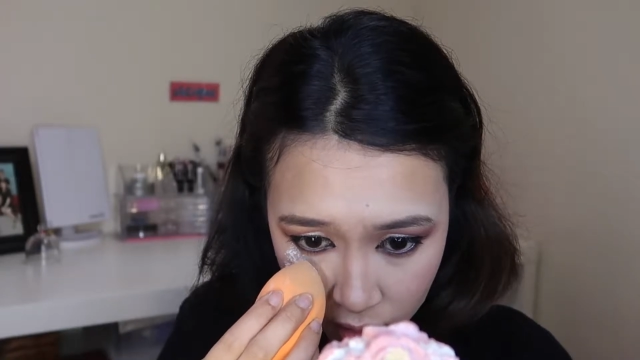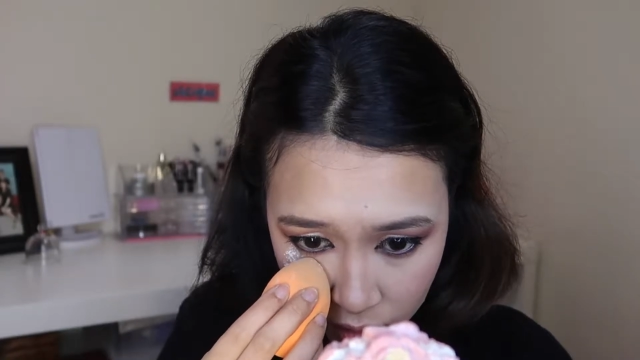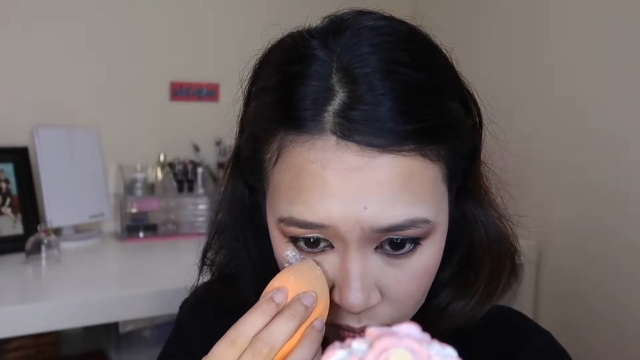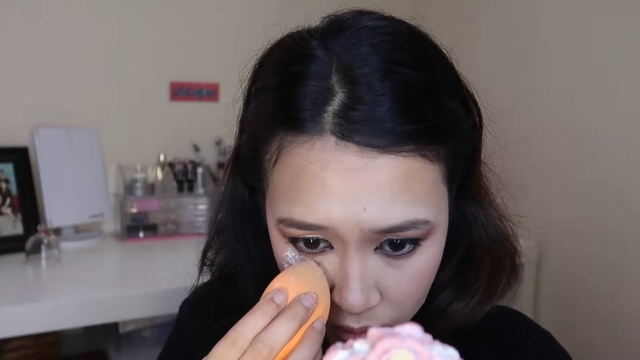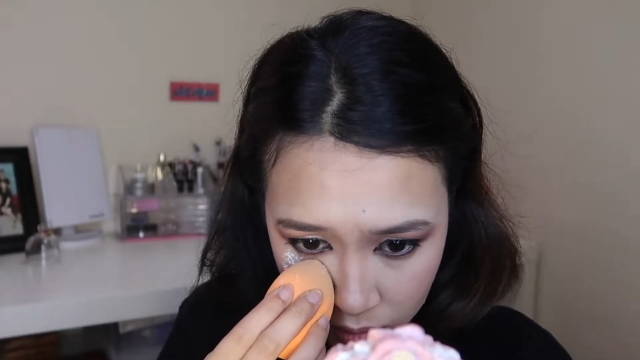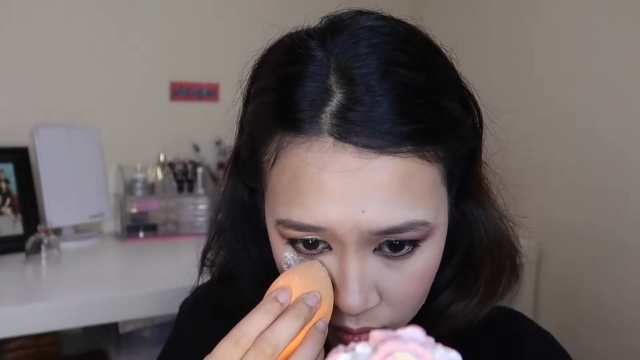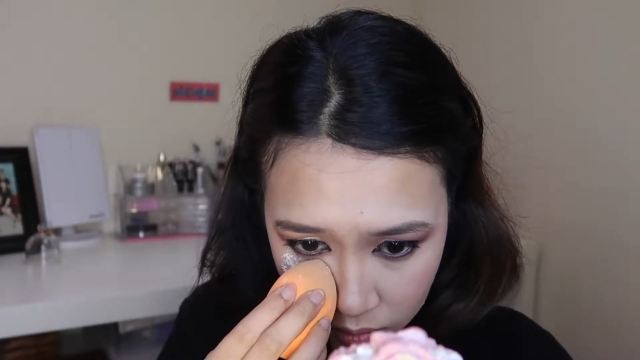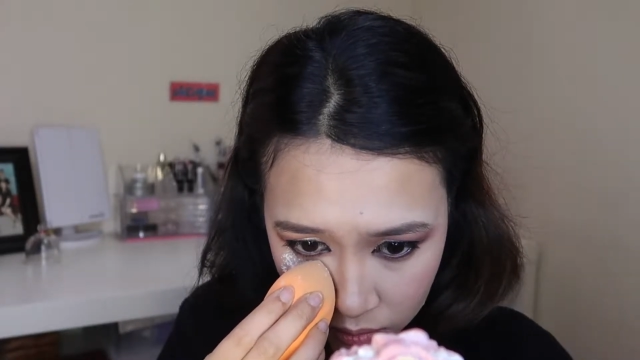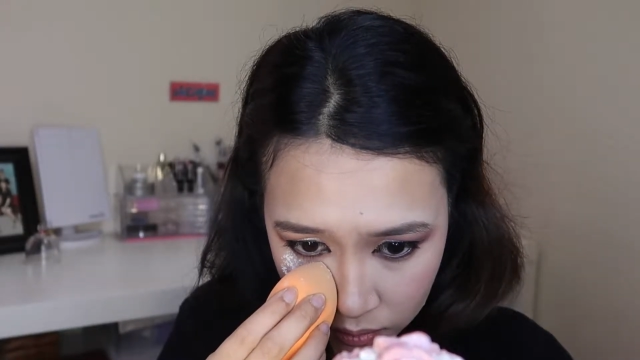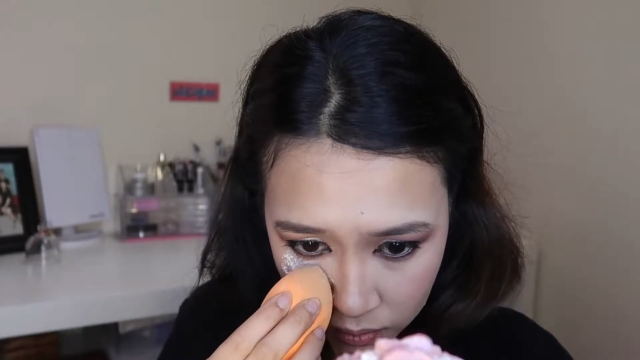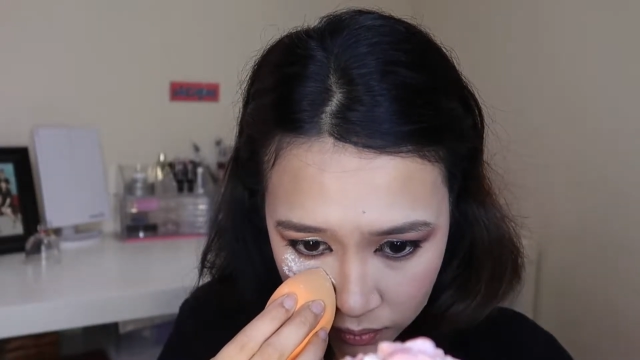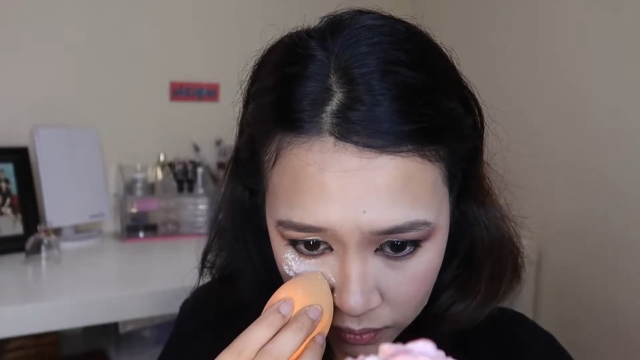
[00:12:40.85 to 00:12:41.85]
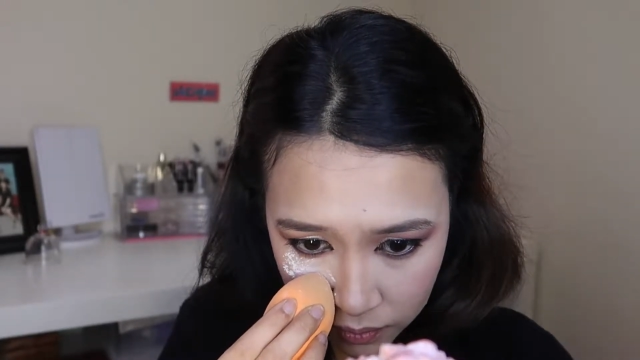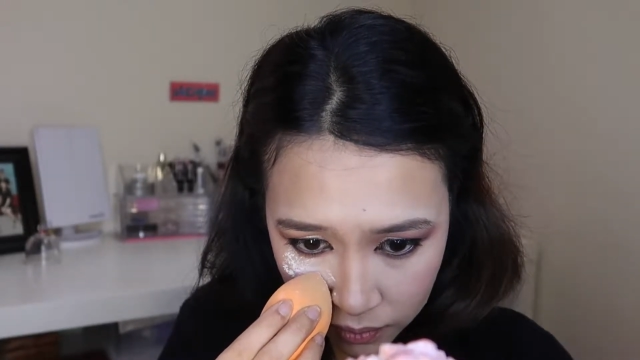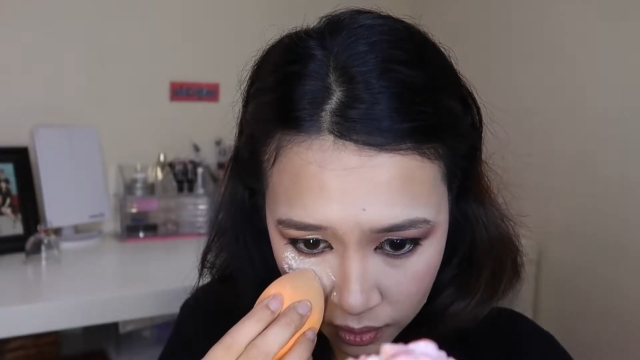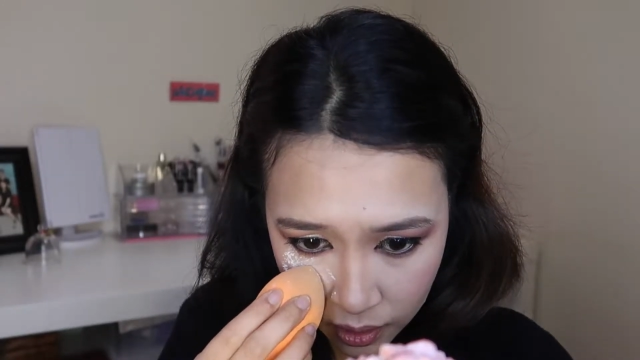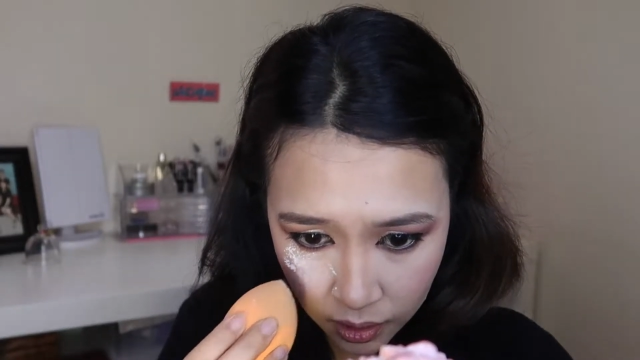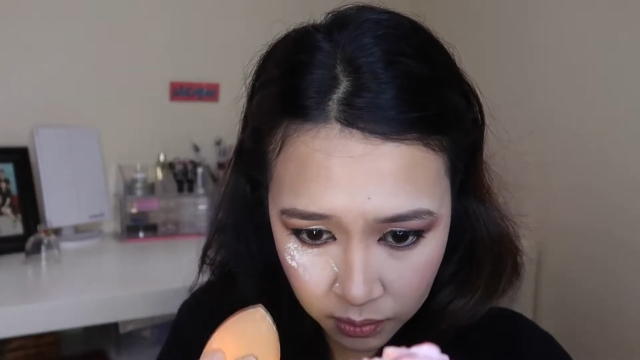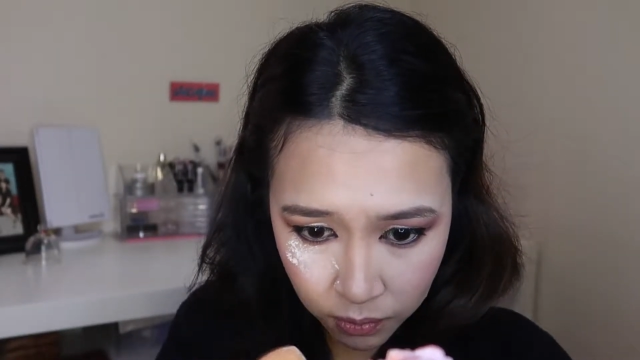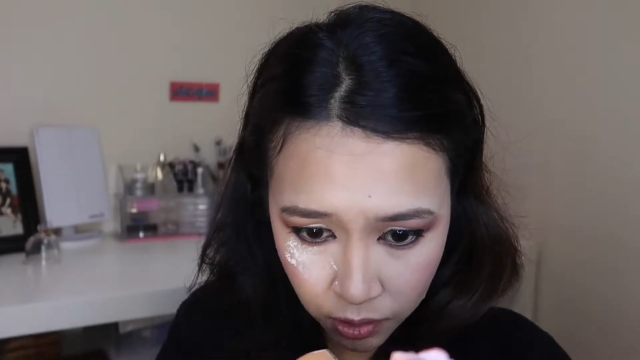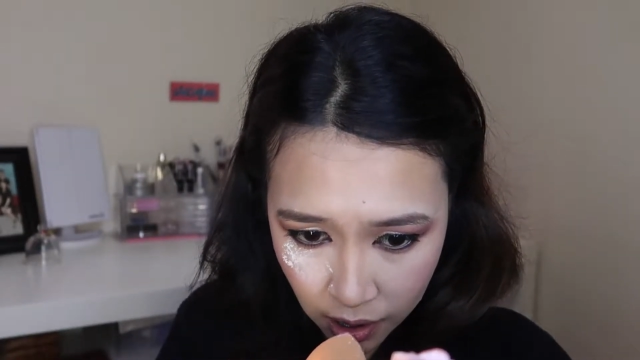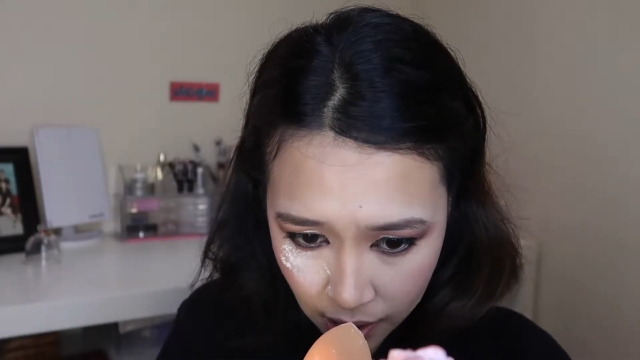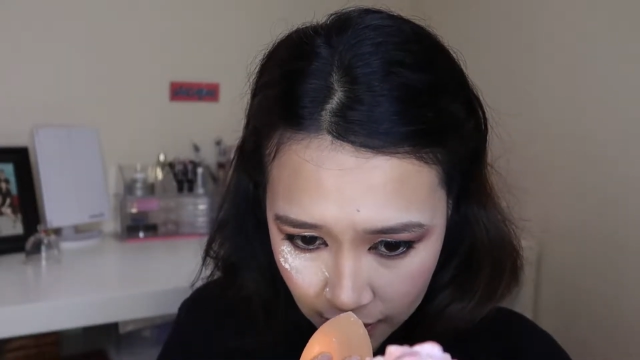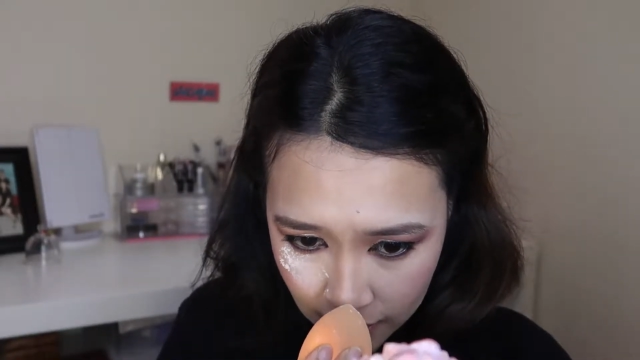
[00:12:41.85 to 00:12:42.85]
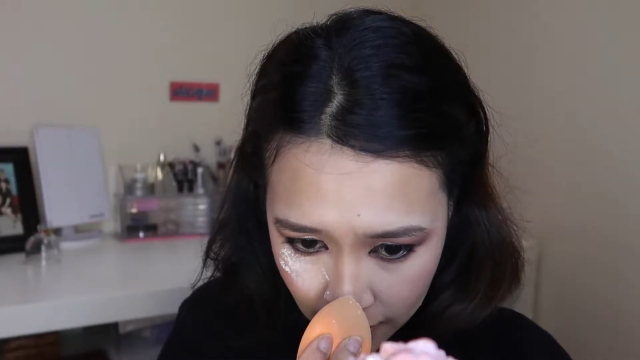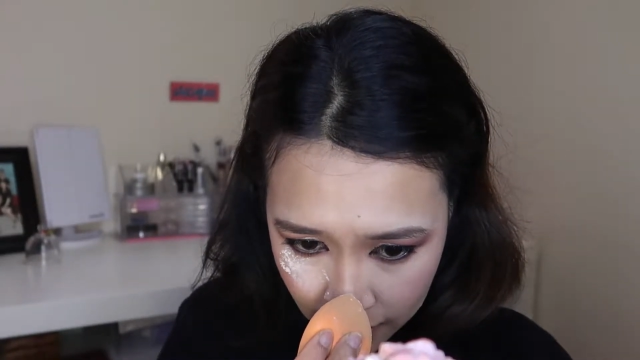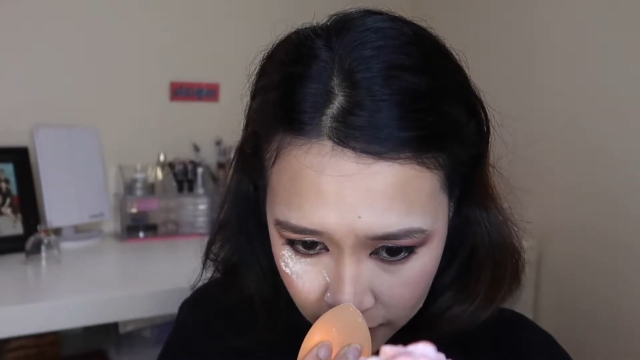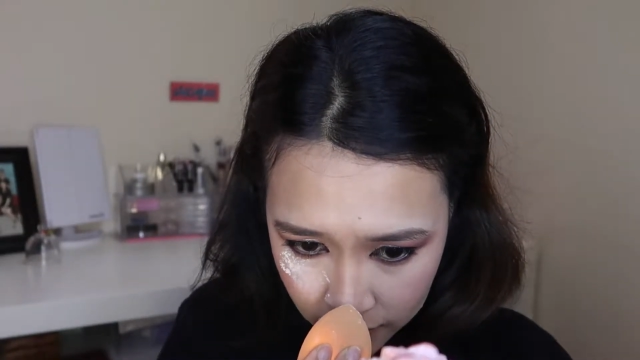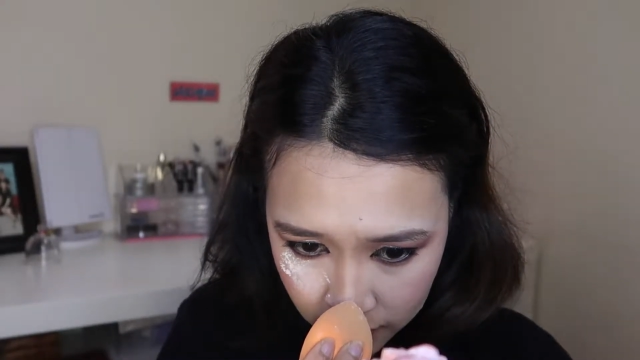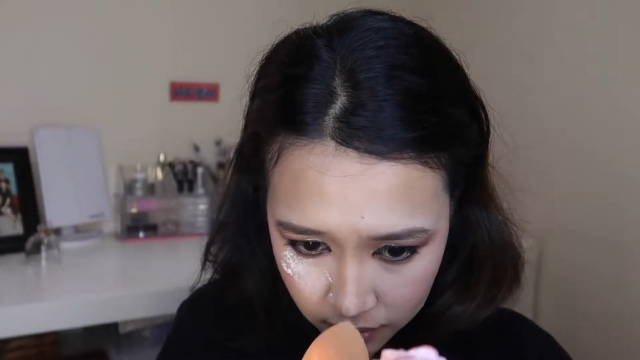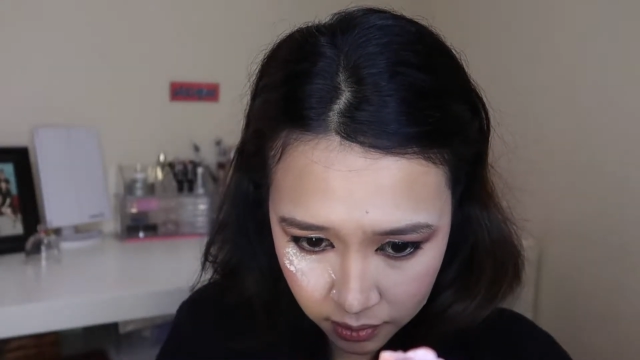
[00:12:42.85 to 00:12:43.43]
I want to add more highlight.